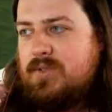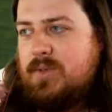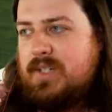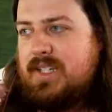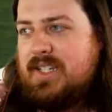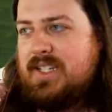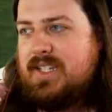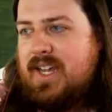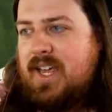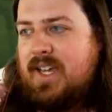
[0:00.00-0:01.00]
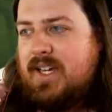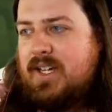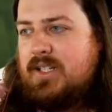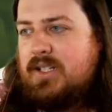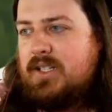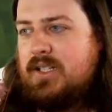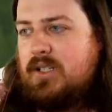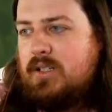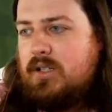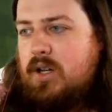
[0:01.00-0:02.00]
and we can get a...
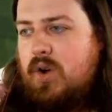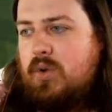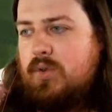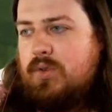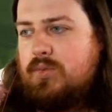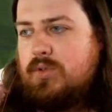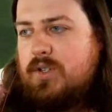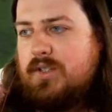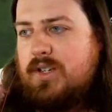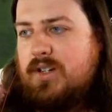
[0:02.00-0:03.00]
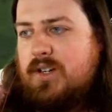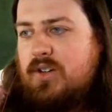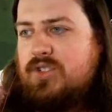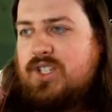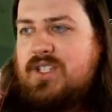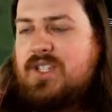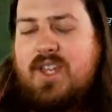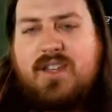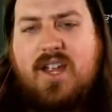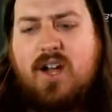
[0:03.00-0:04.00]
Oh, there's one right there. How did she see
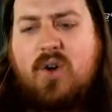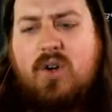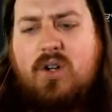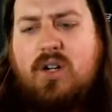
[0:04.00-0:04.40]
that now?